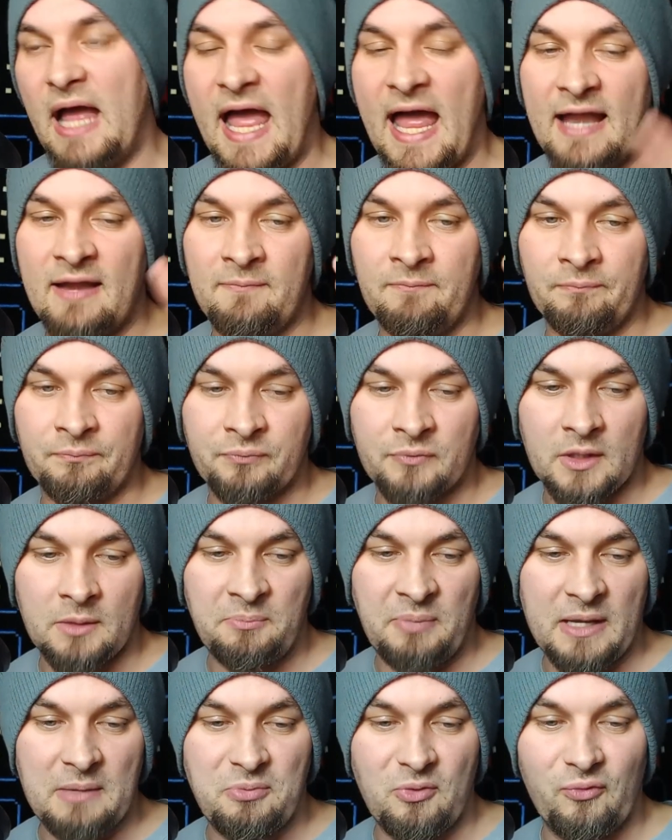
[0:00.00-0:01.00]
and
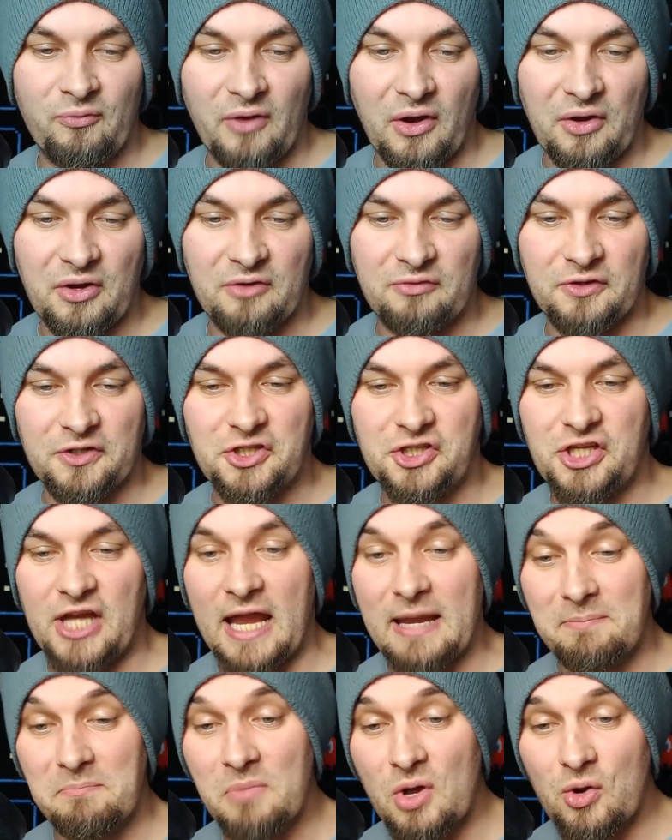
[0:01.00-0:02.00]
people voted for
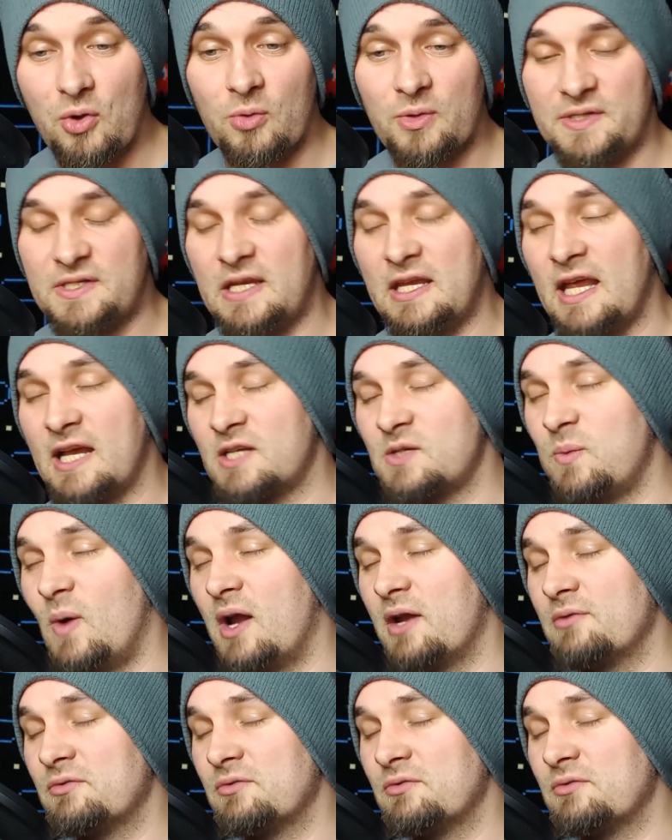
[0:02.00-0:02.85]
Shenmue as the next one.